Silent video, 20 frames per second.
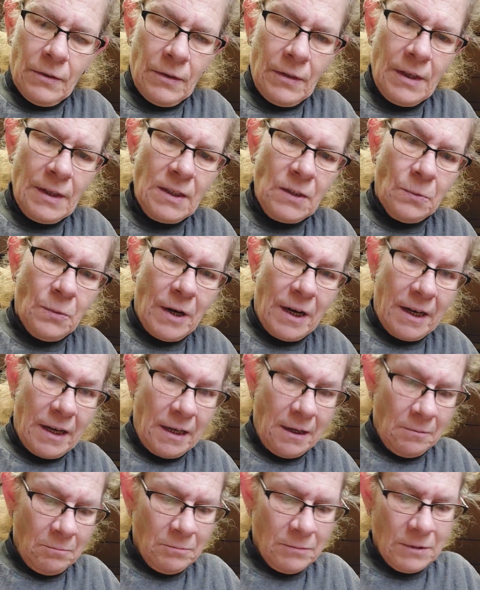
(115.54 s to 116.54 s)
This
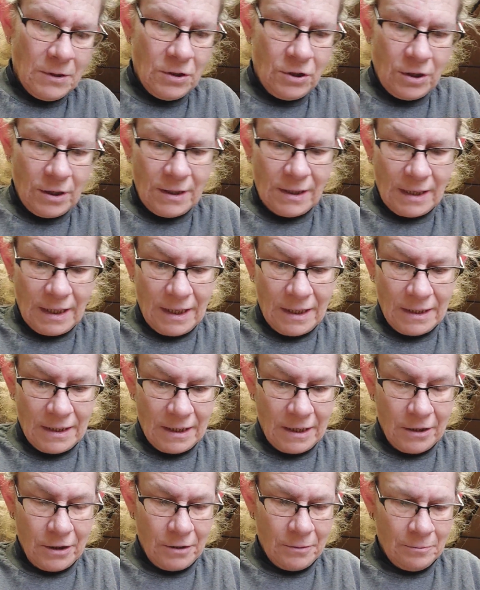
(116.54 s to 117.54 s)
way, it's just
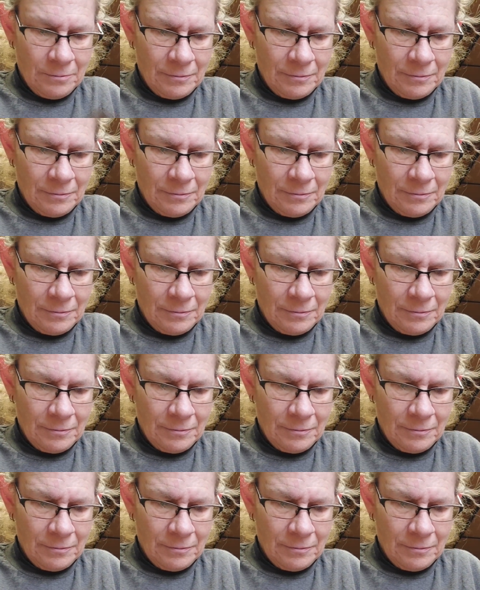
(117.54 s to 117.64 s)
easier.